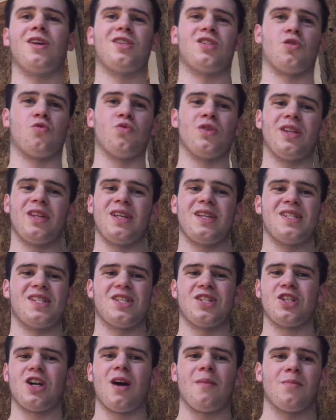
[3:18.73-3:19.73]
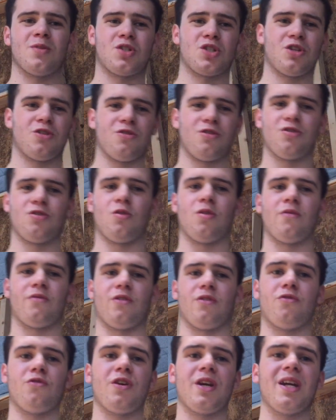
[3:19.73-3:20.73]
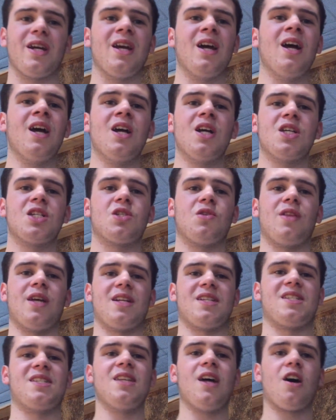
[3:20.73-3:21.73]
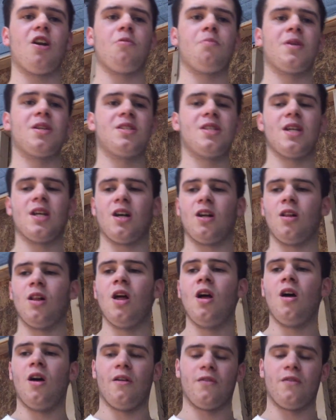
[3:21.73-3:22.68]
It's a really easy job. I'm sure they'll do it for free, so that is not a big deal.